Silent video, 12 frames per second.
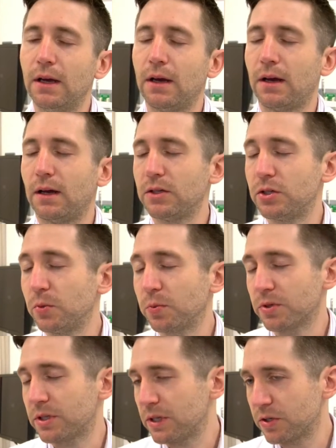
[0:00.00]
uh, do
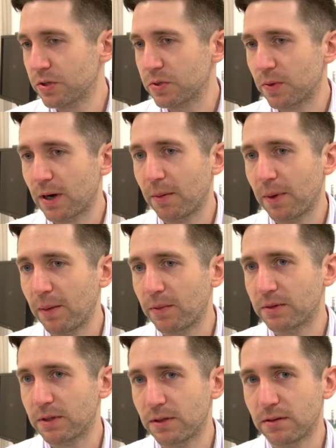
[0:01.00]
procedures where I'm able
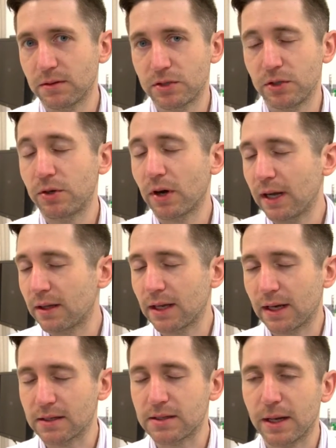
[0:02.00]
to do great
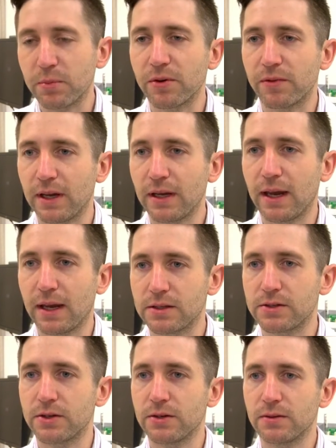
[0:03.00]
things like prevent cancer.